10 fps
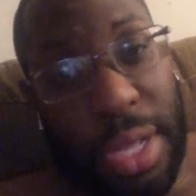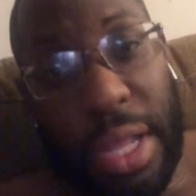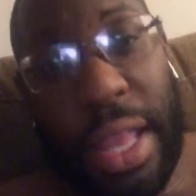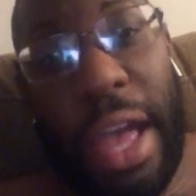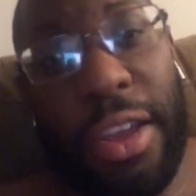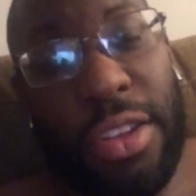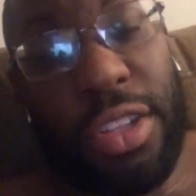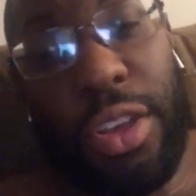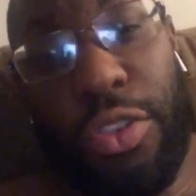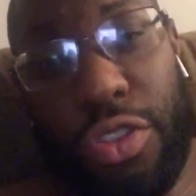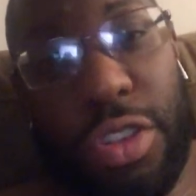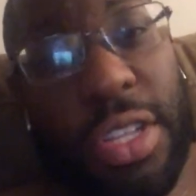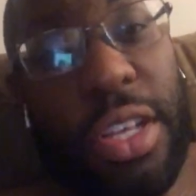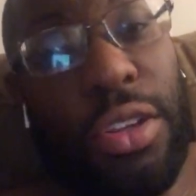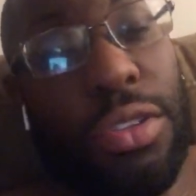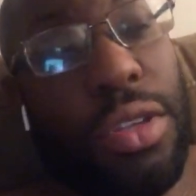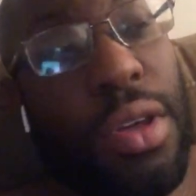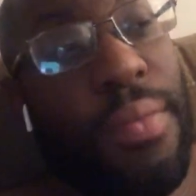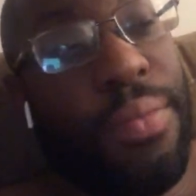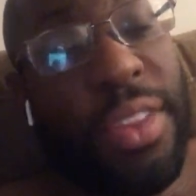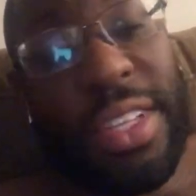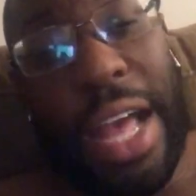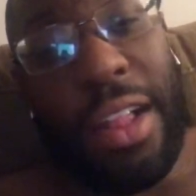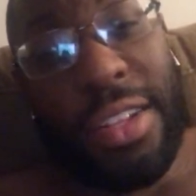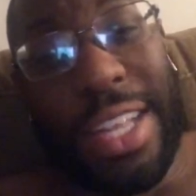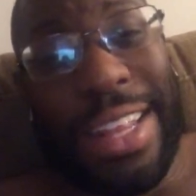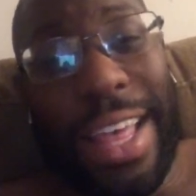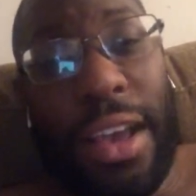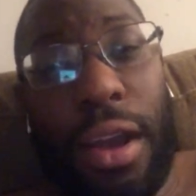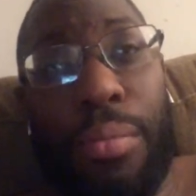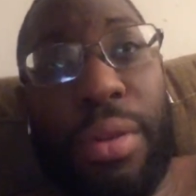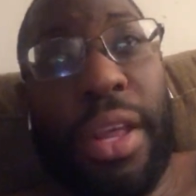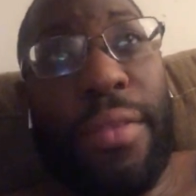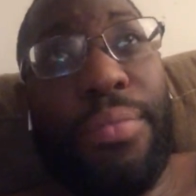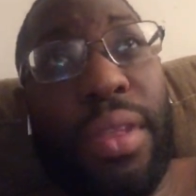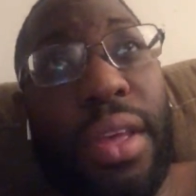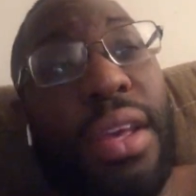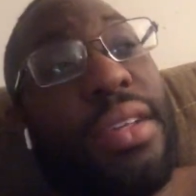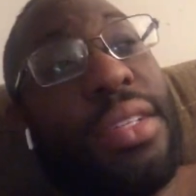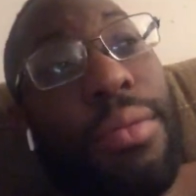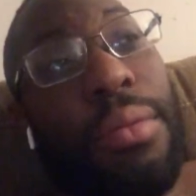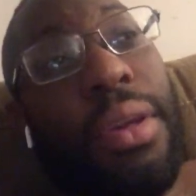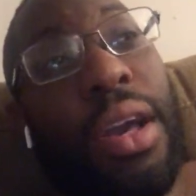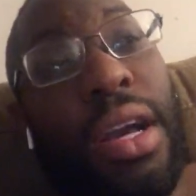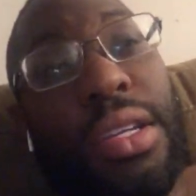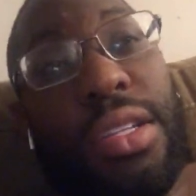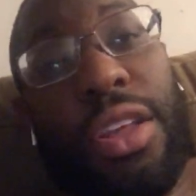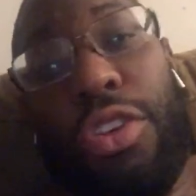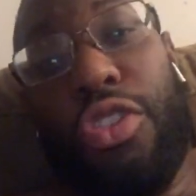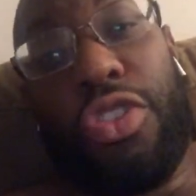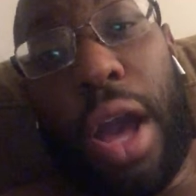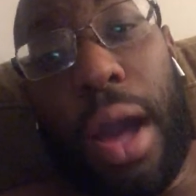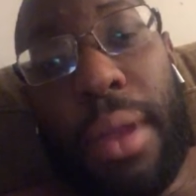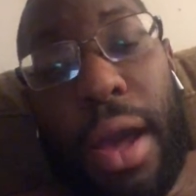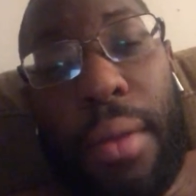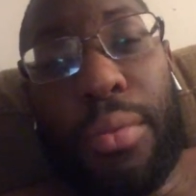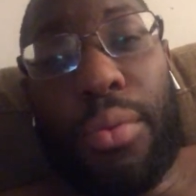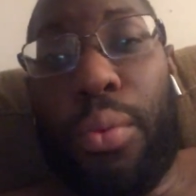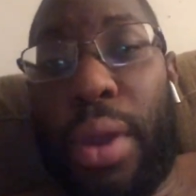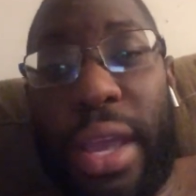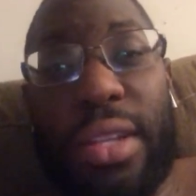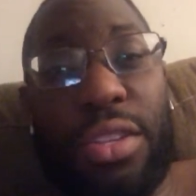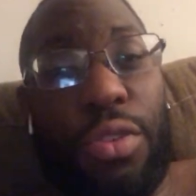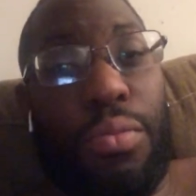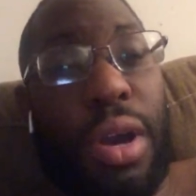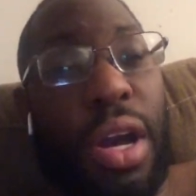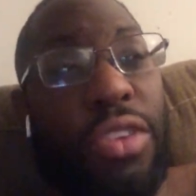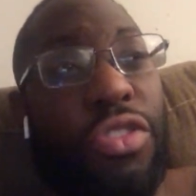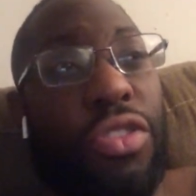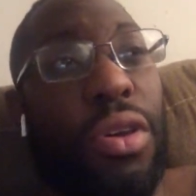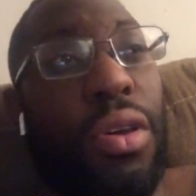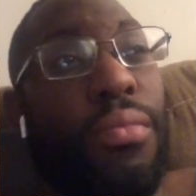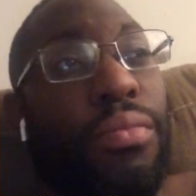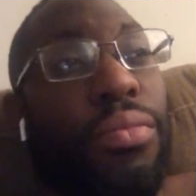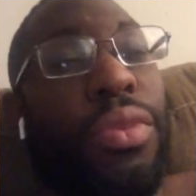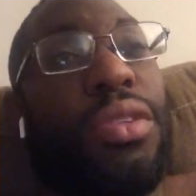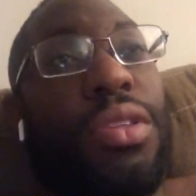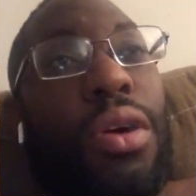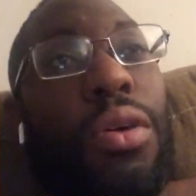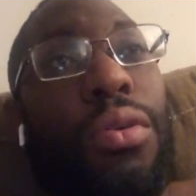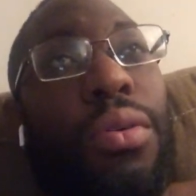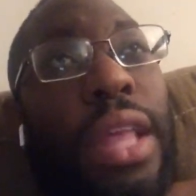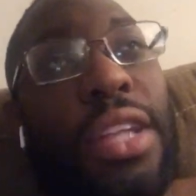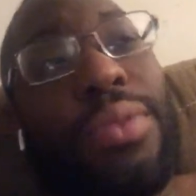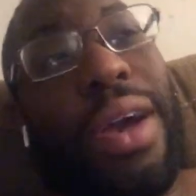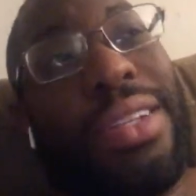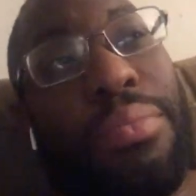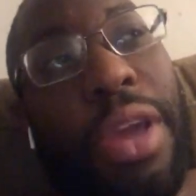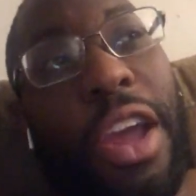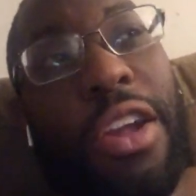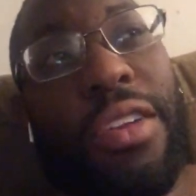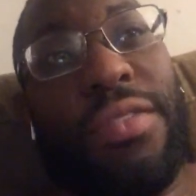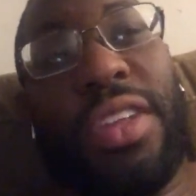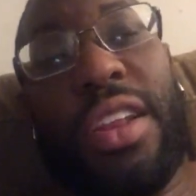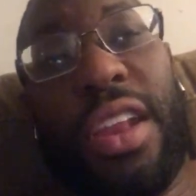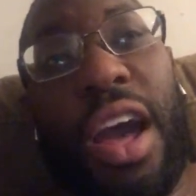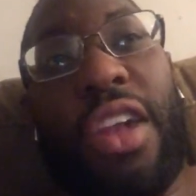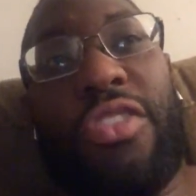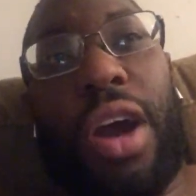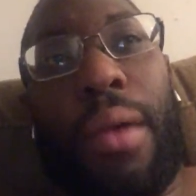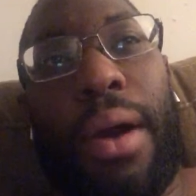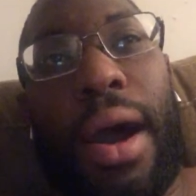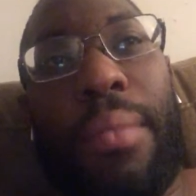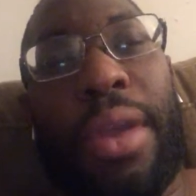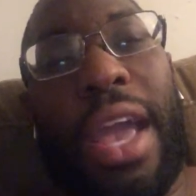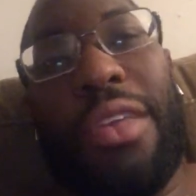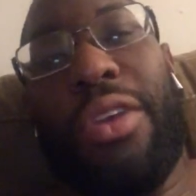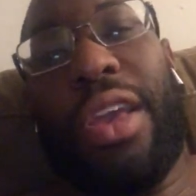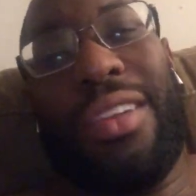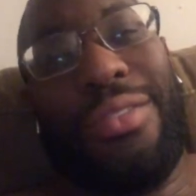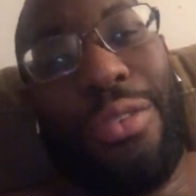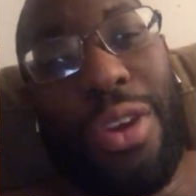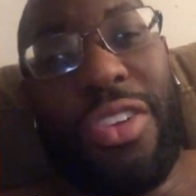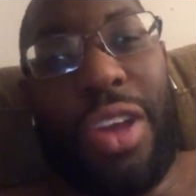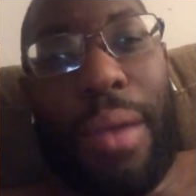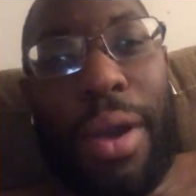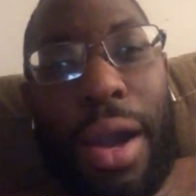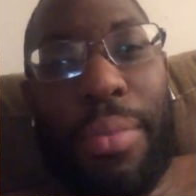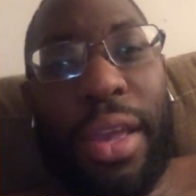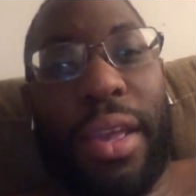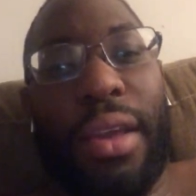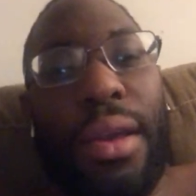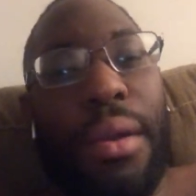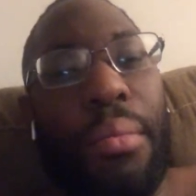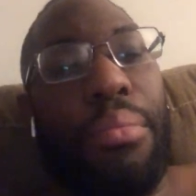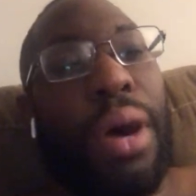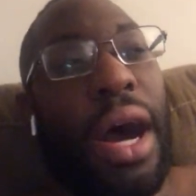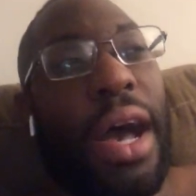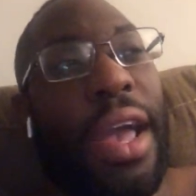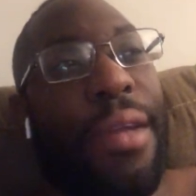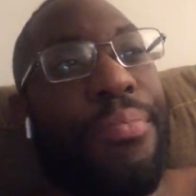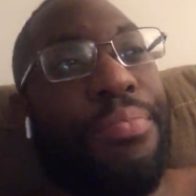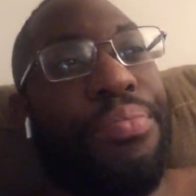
allow you to use your skills and talents at that company simply because you job hop way too much. So that's why it's imperative to not job hop, and you can avoid job hopping by